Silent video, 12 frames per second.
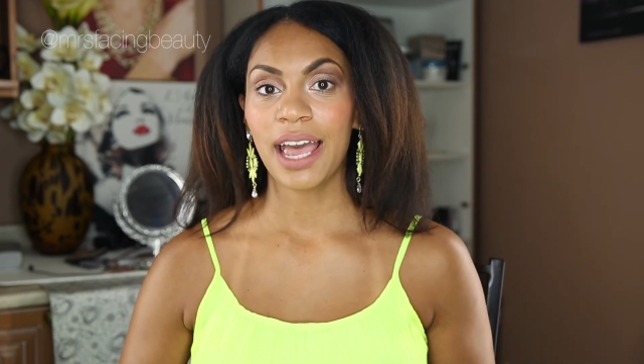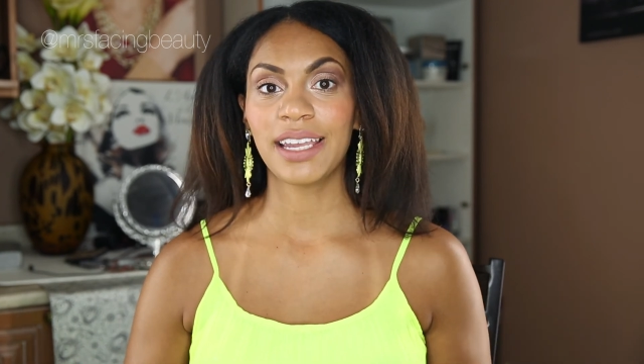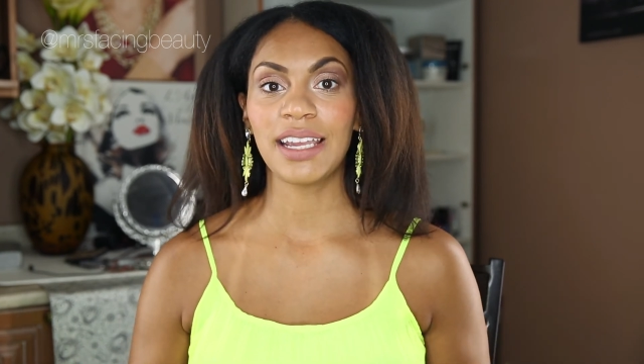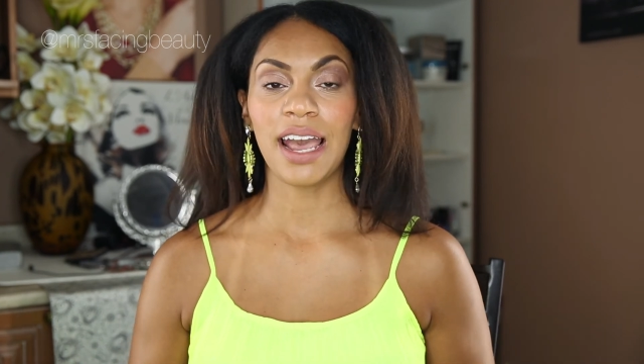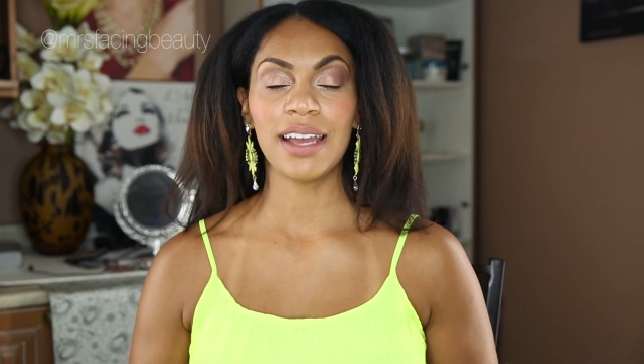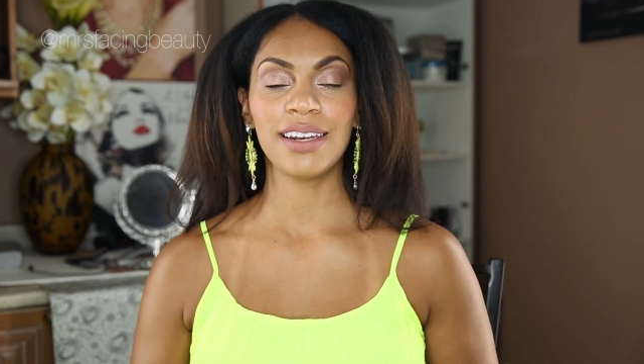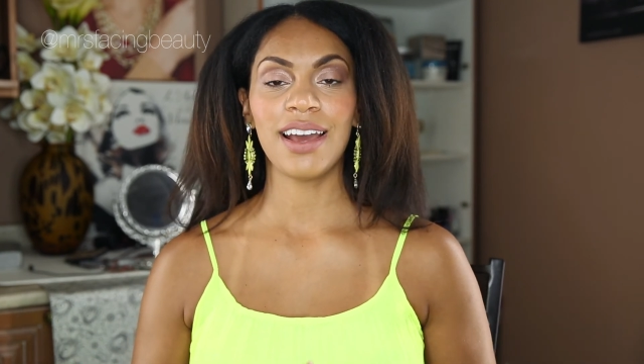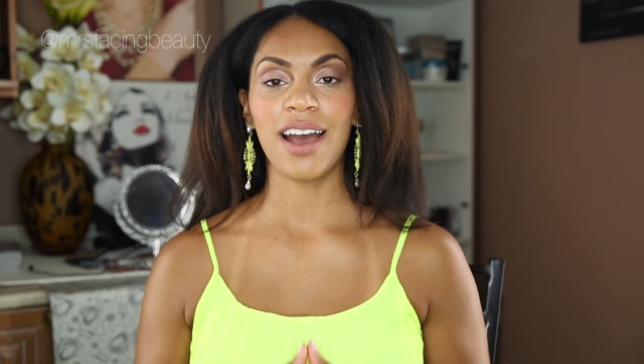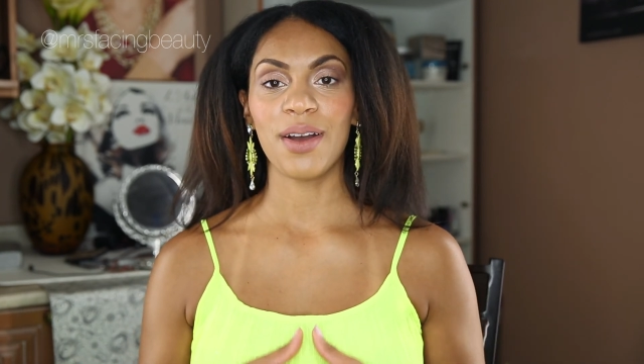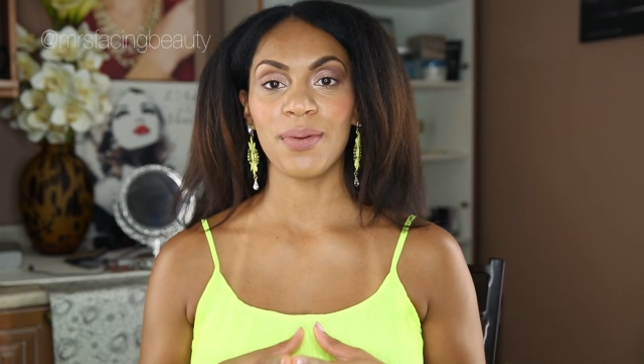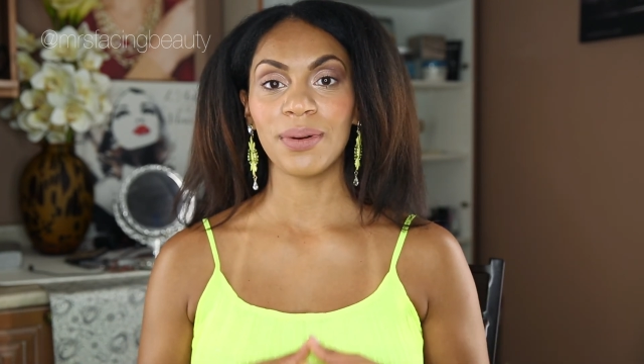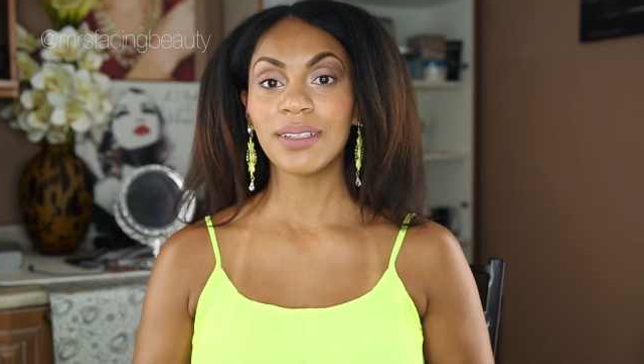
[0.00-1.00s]
Again,
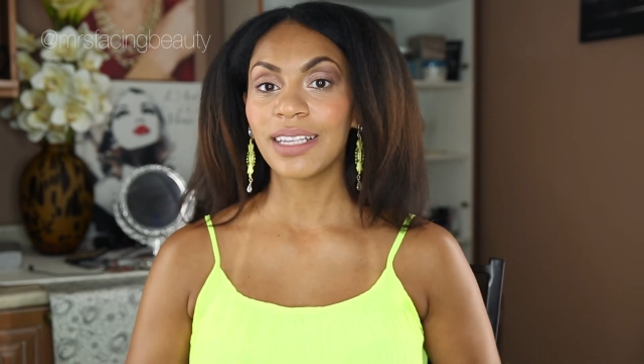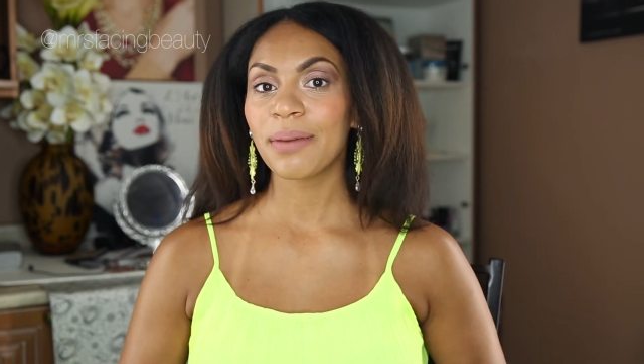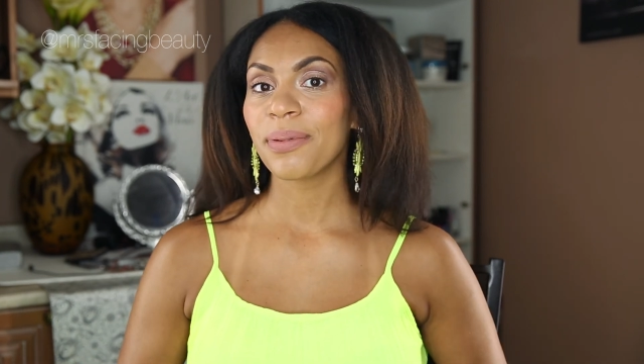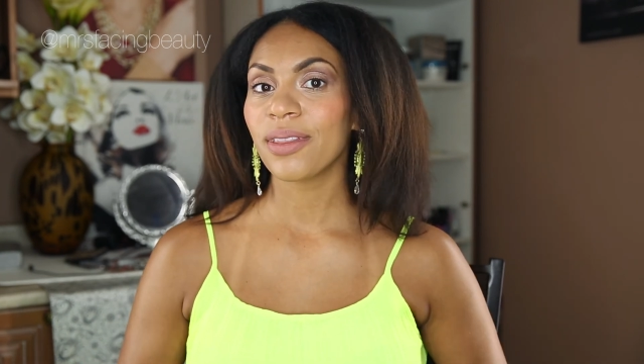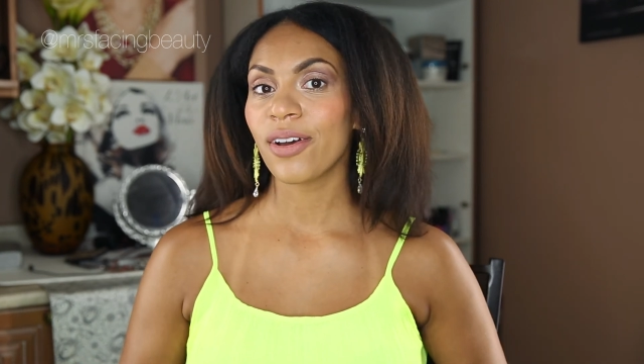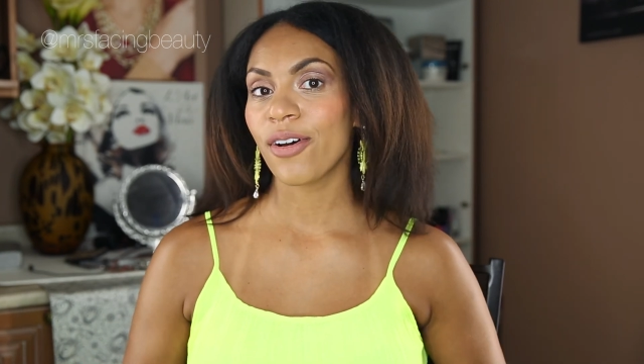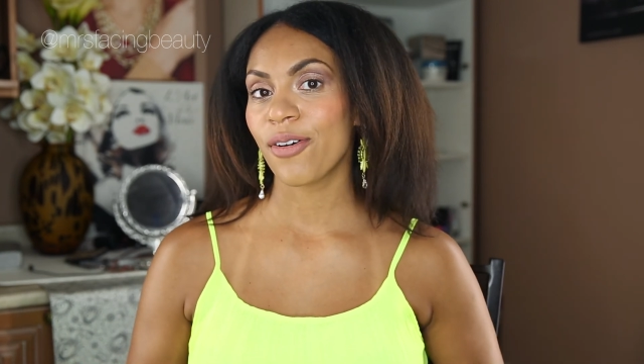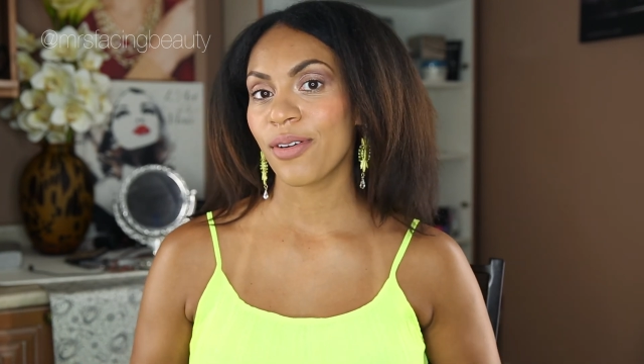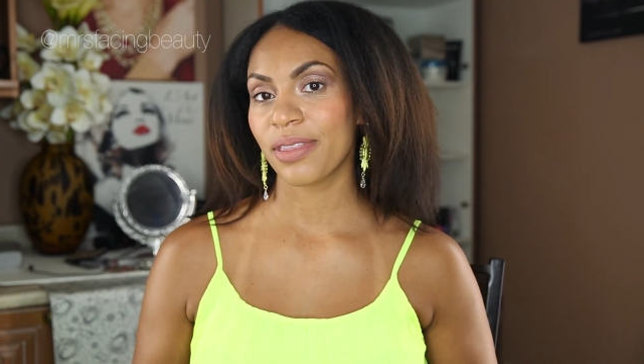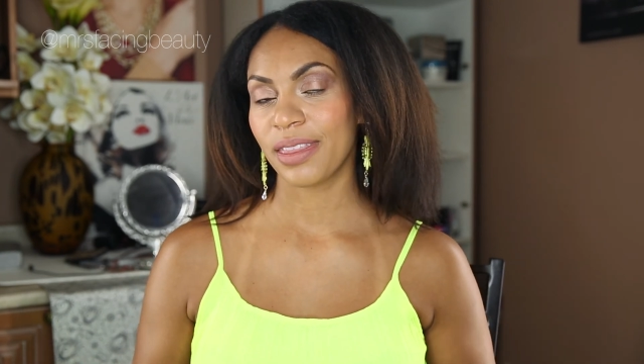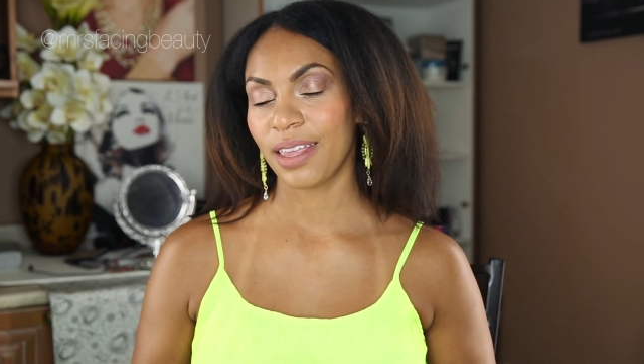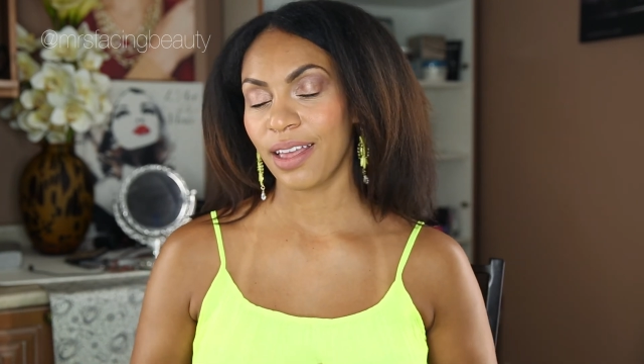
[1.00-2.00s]
I will link below
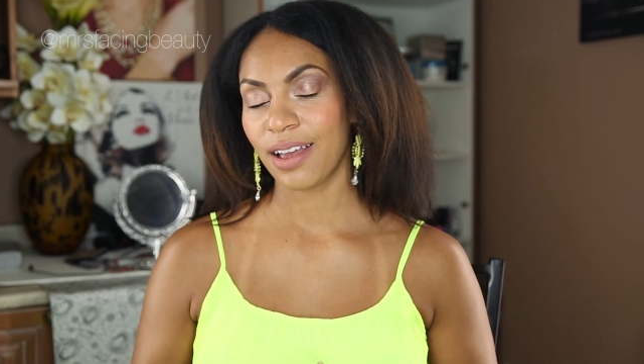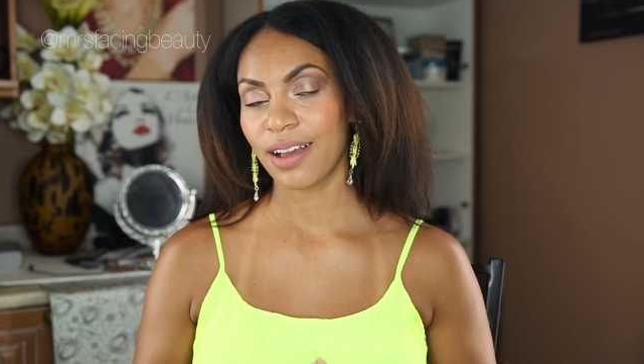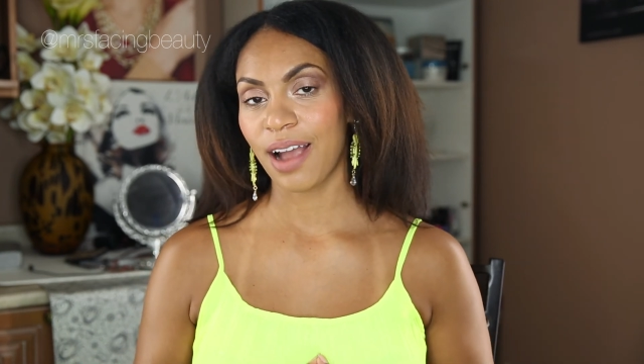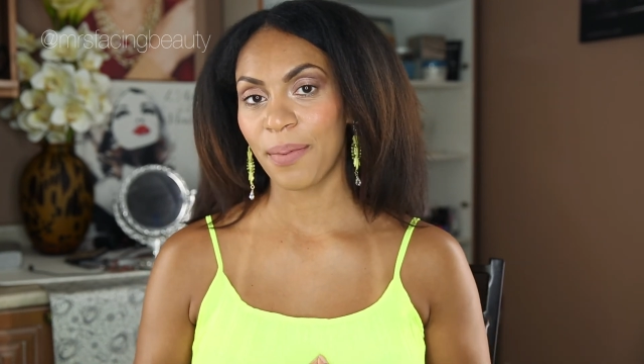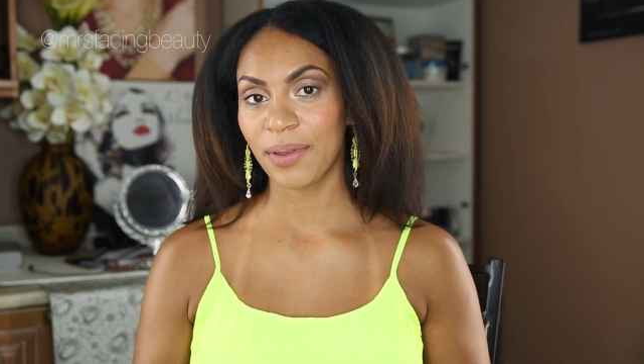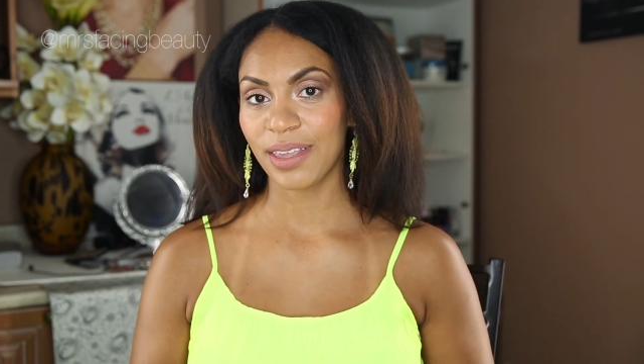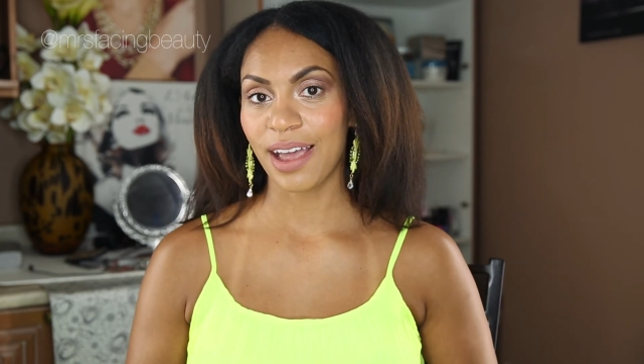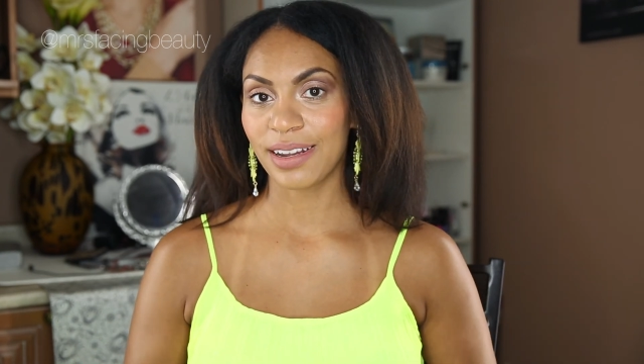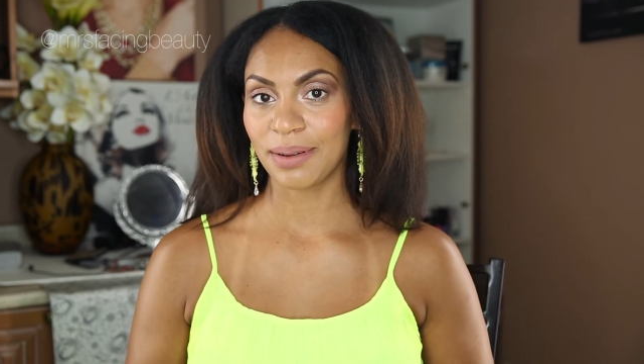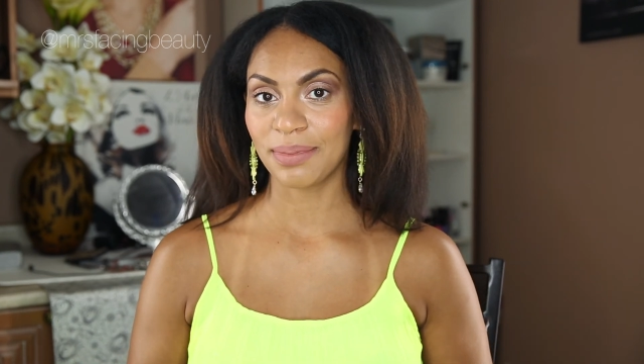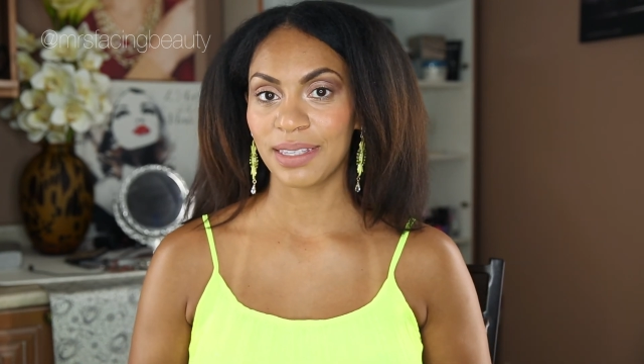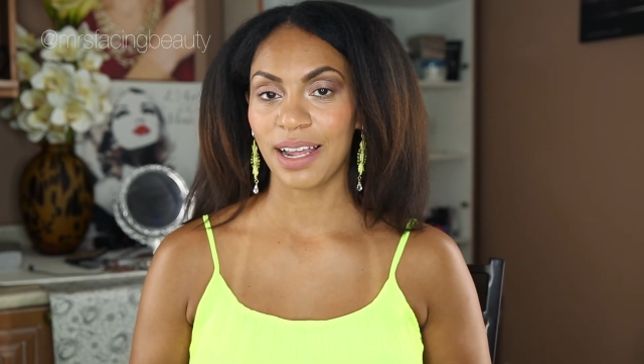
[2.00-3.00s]
the couple of the
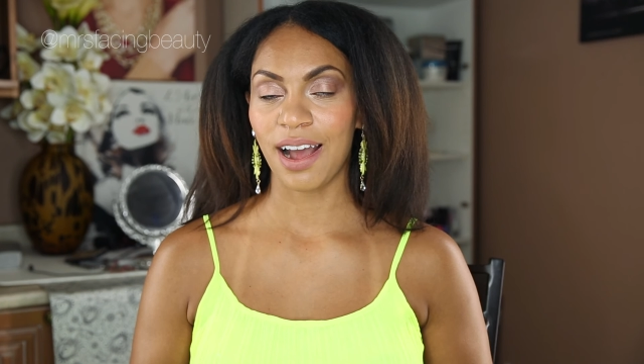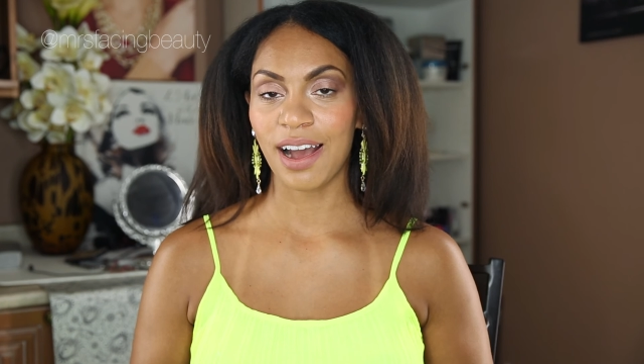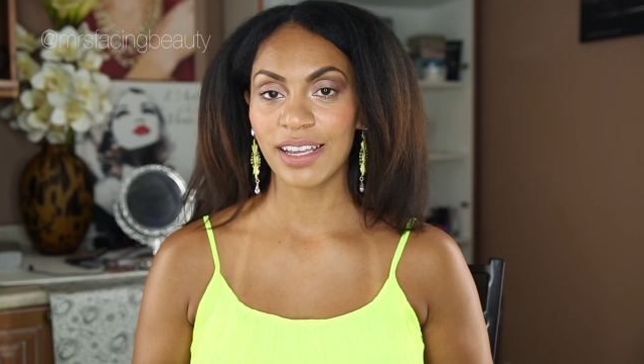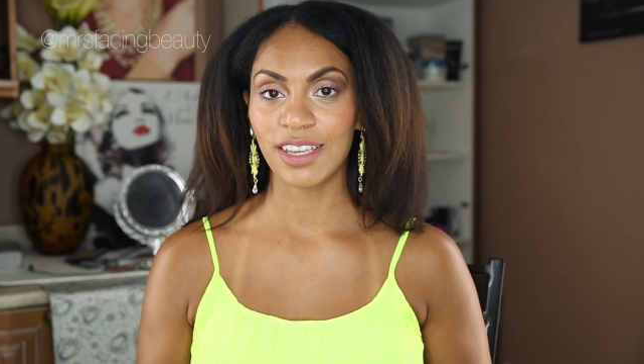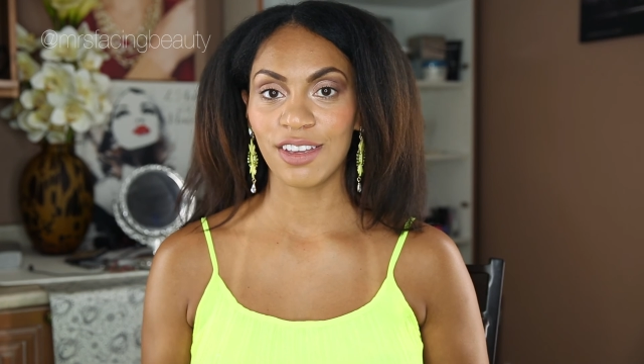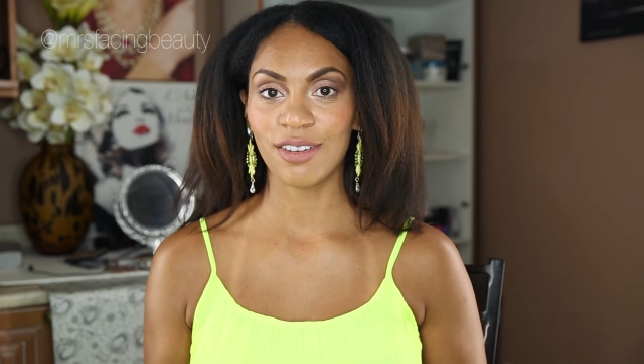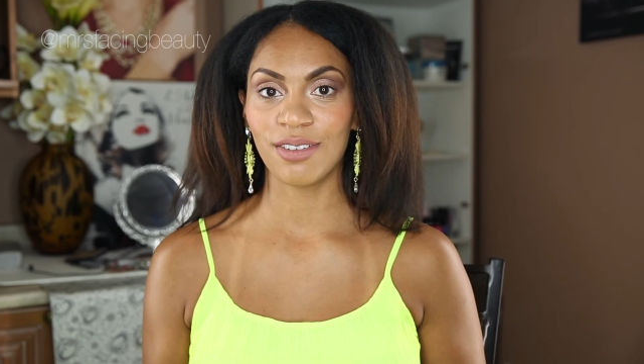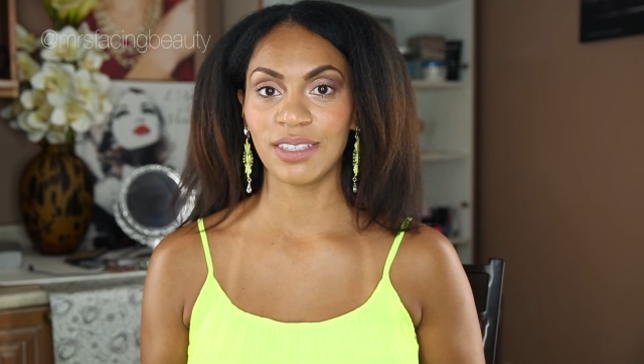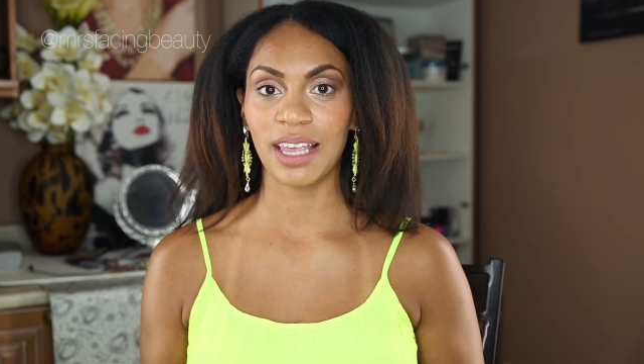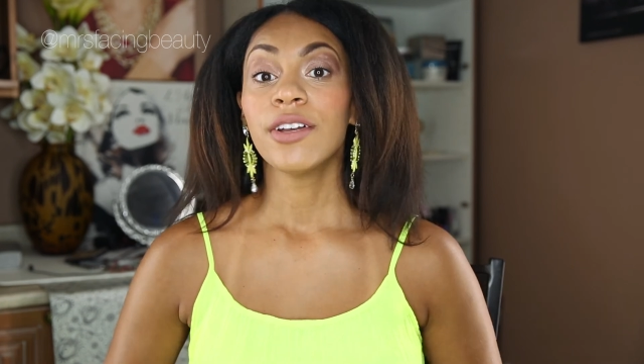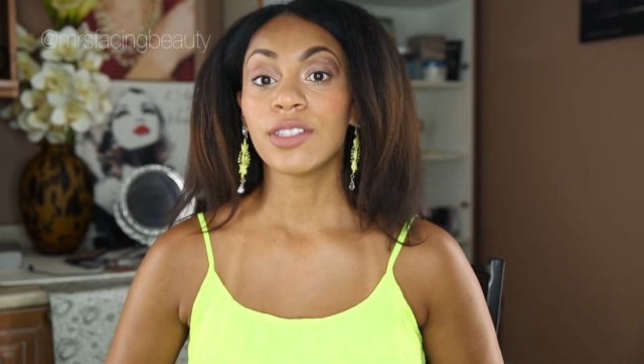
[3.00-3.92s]
items that I use.